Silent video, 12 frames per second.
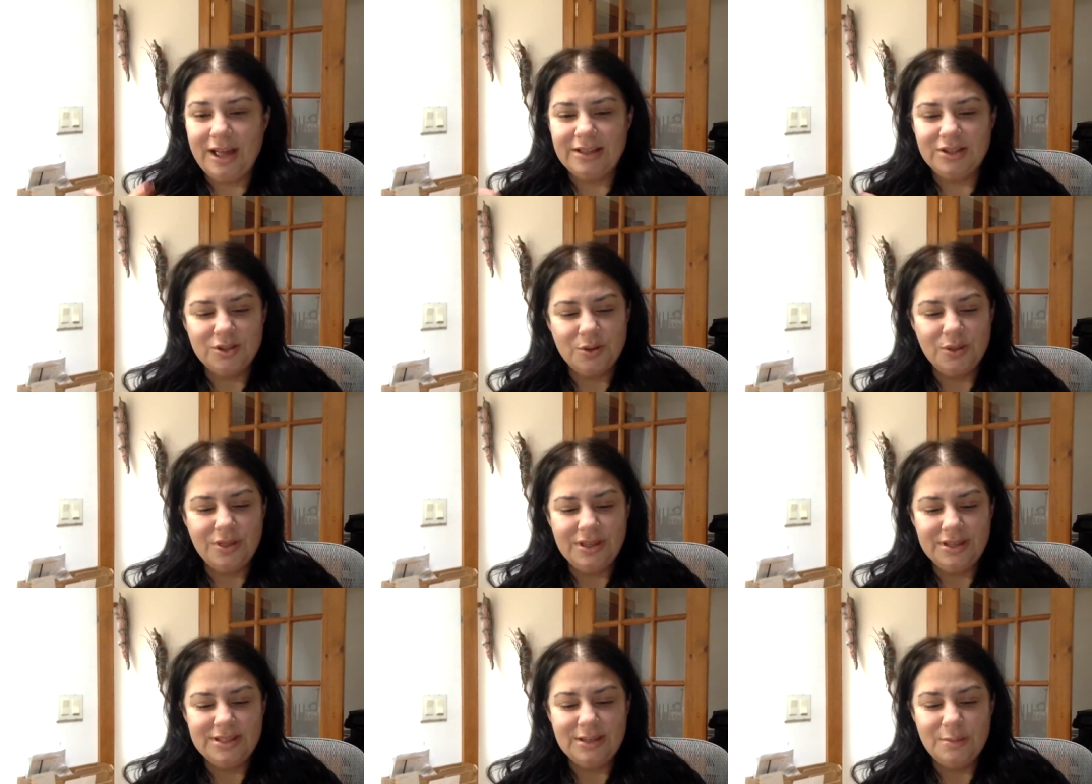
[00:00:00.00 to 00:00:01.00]
And so
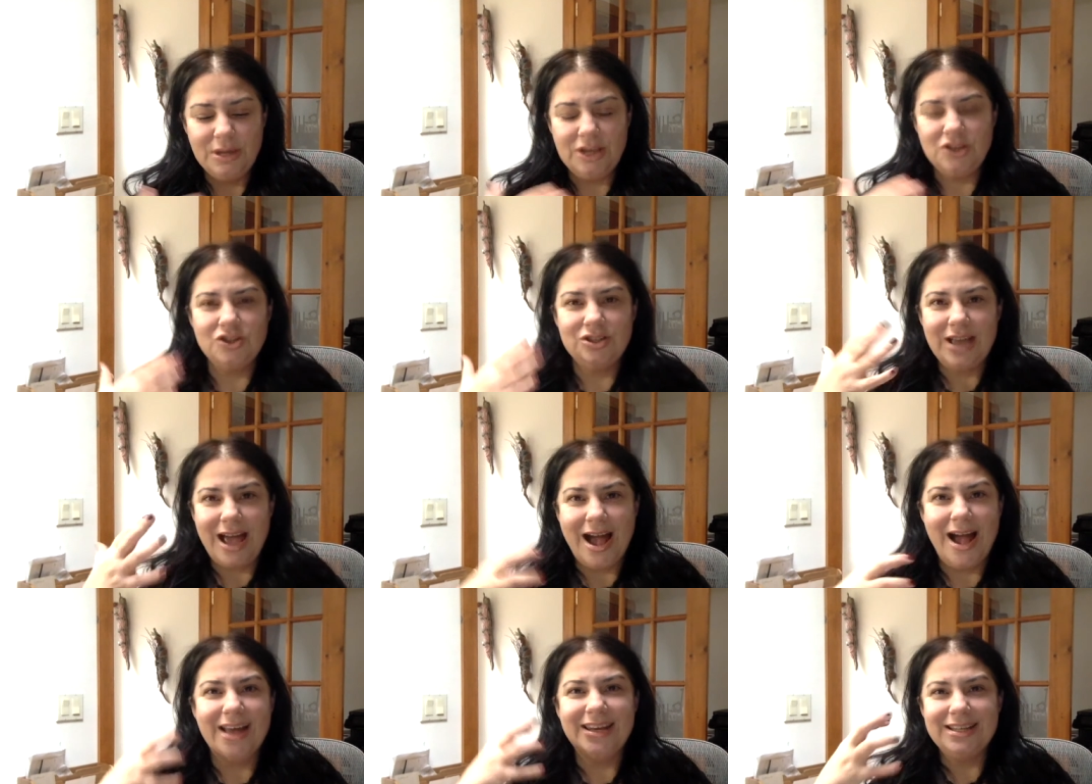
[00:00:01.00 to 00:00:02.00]
this to me just
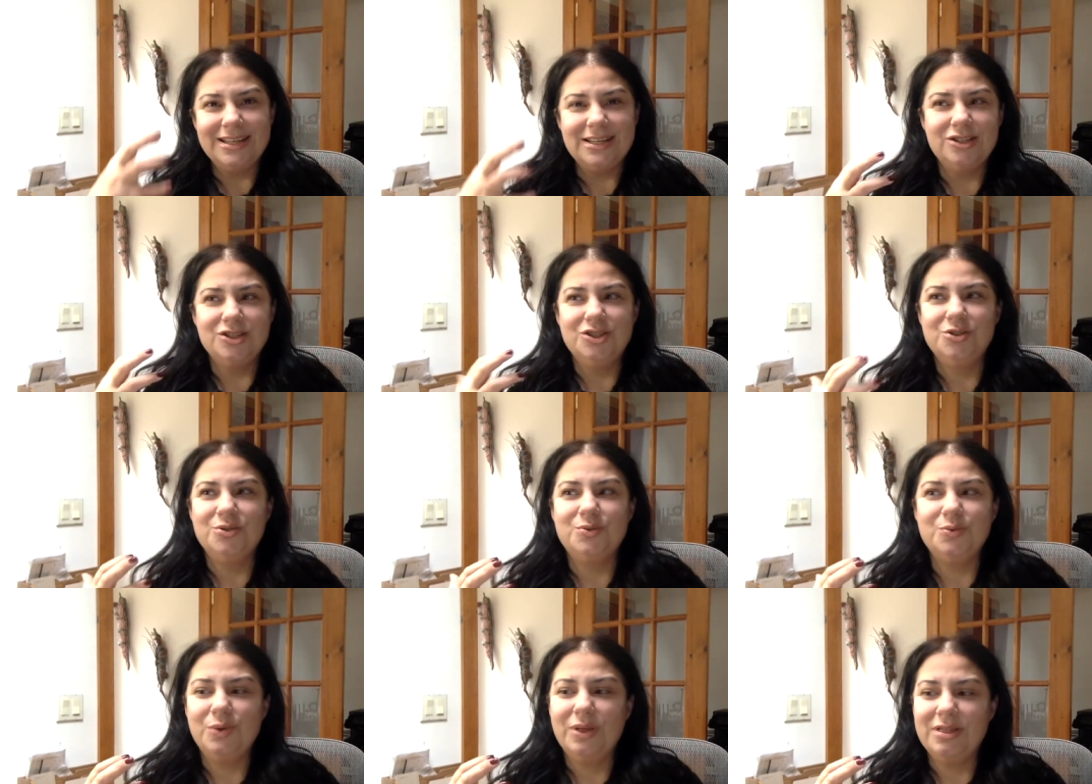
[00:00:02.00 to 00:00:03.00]
added
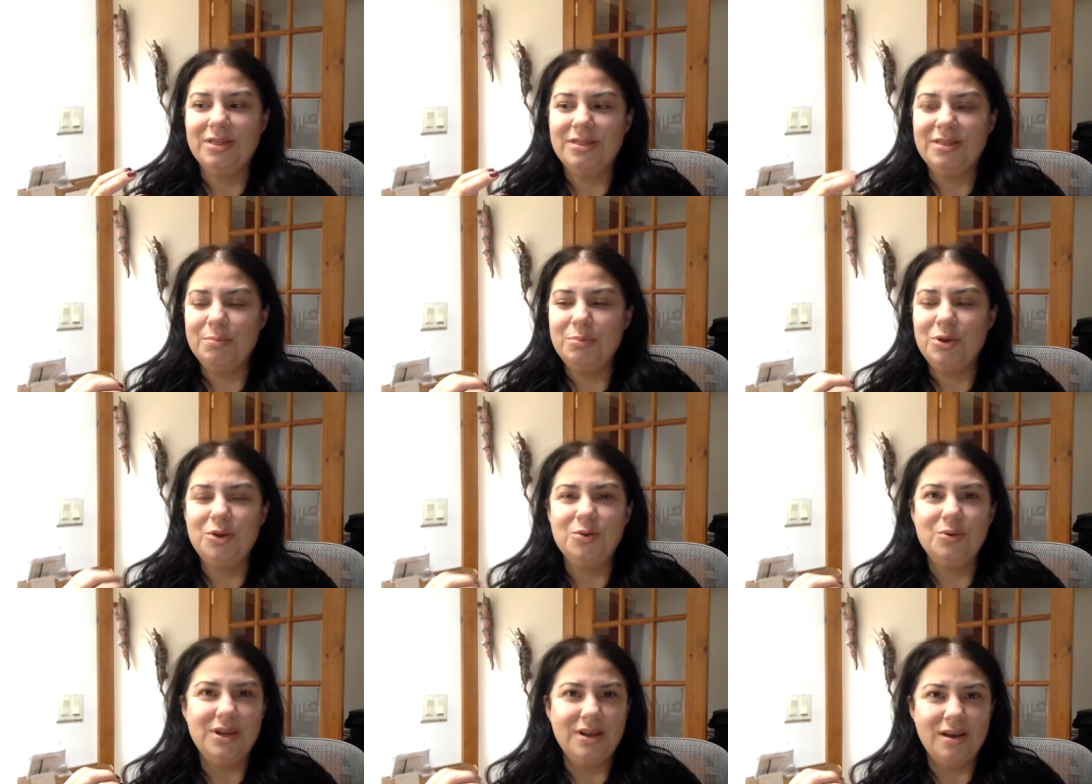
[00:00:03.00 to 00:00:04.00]
to the
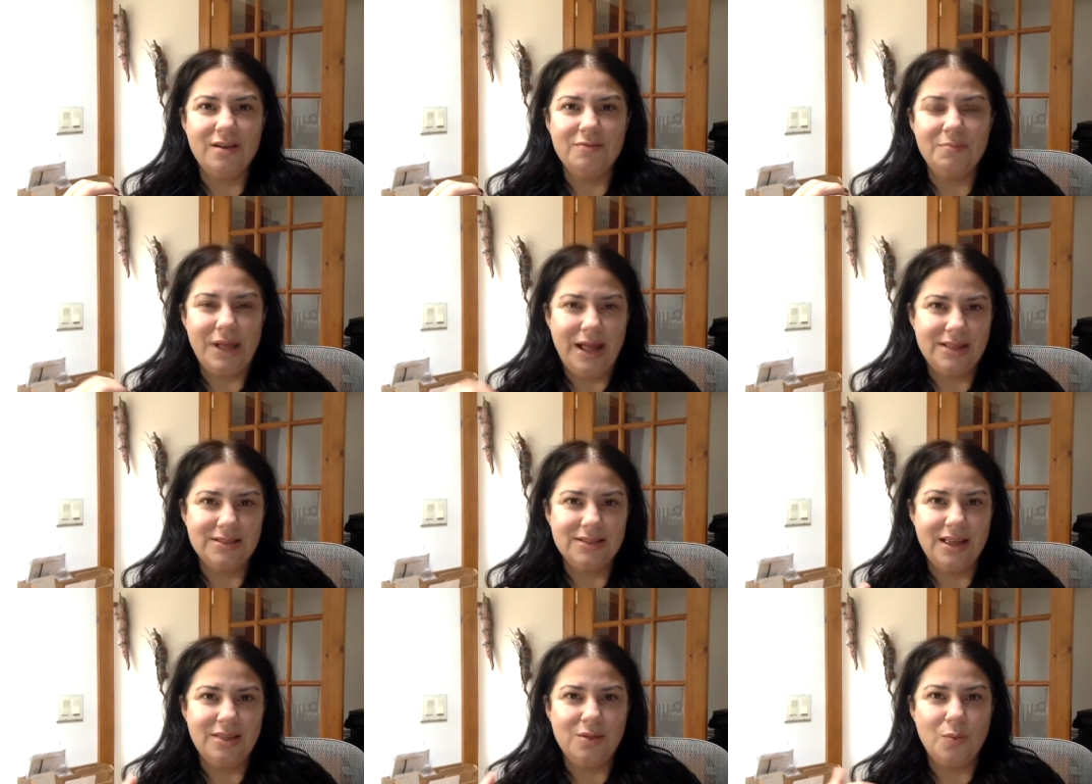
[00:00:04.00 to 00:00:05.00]
beauty of plants
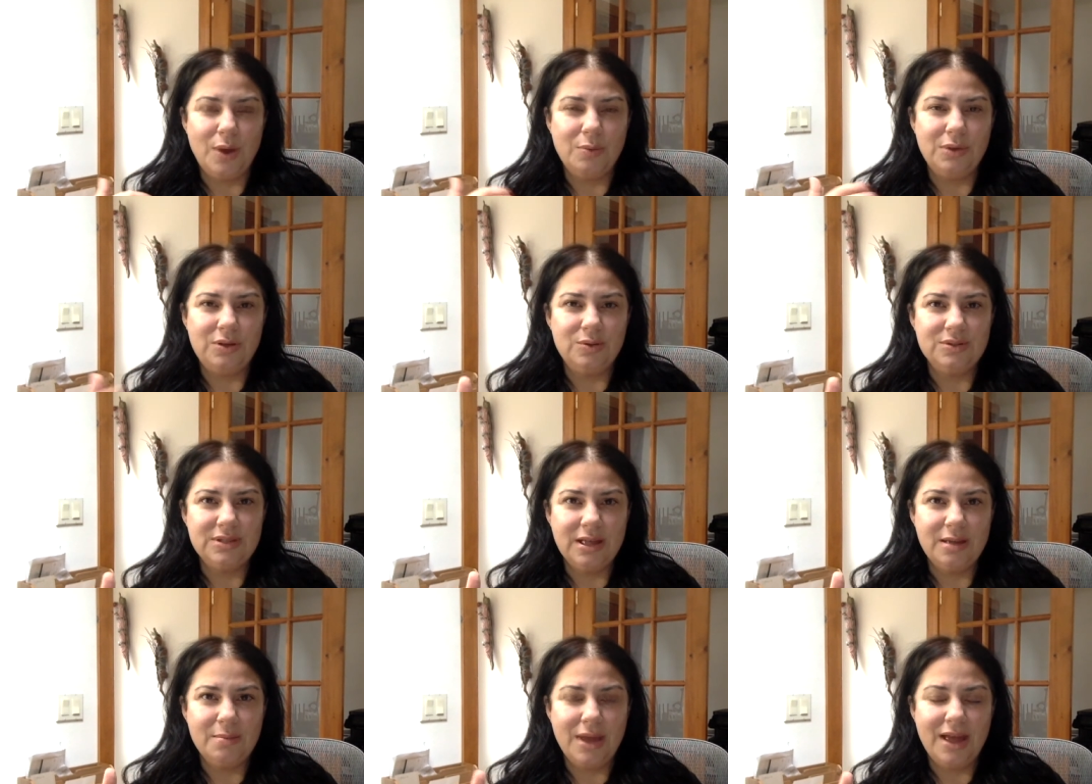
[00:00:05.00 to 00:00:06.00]
and the way we use
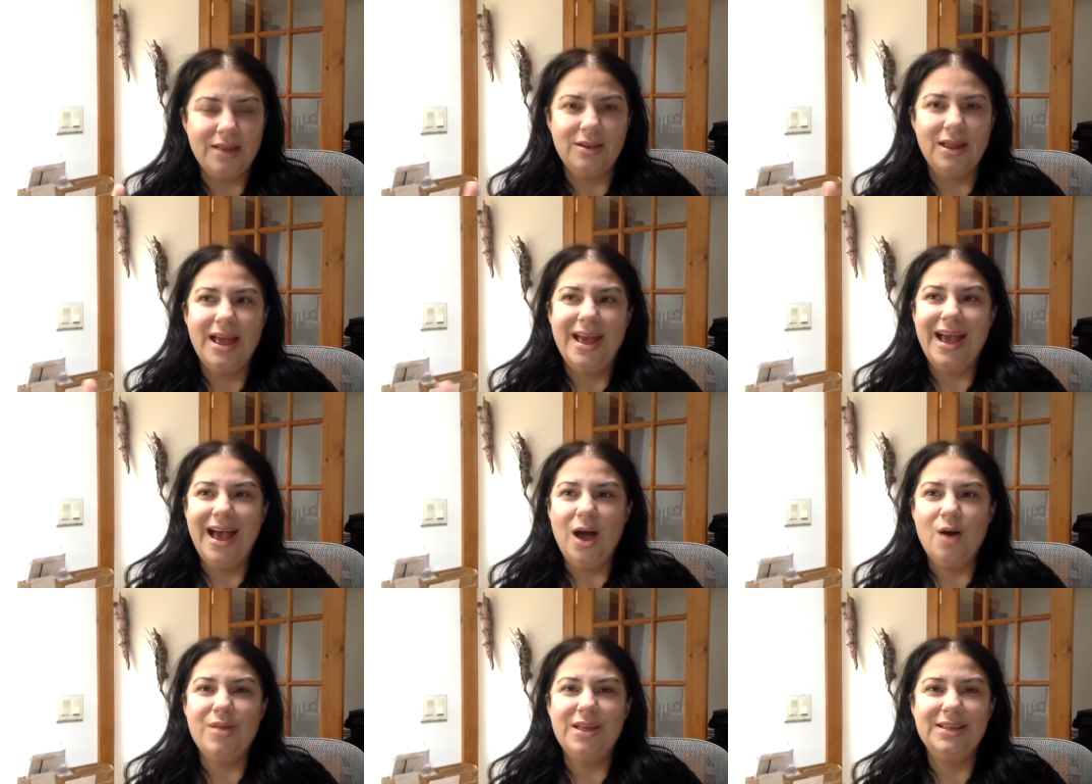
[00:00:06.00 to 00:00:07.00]
them and
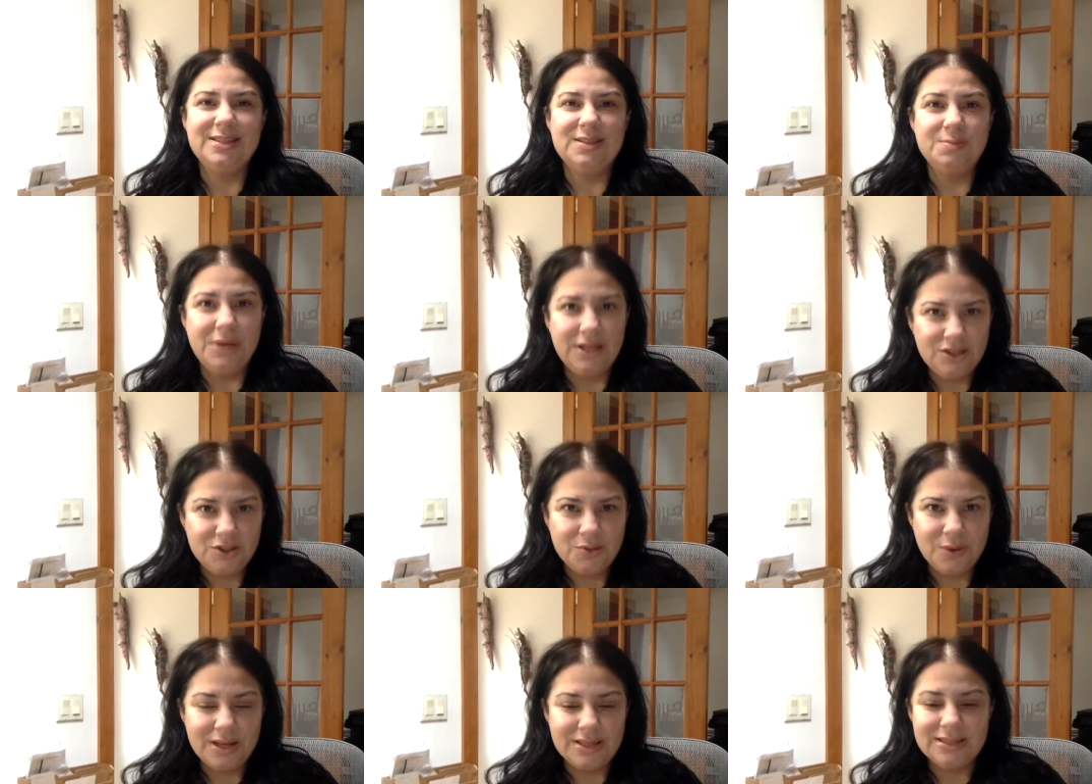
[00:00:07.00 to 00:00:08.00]
how they speak
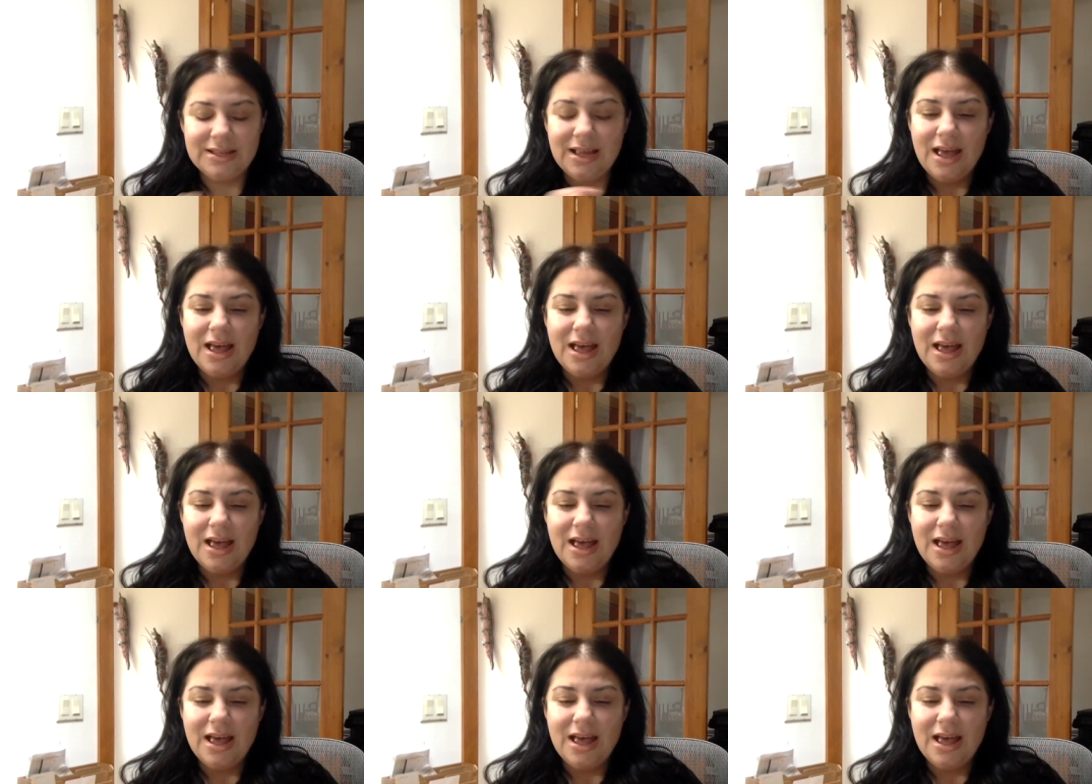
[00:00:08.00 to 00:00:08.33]
to us.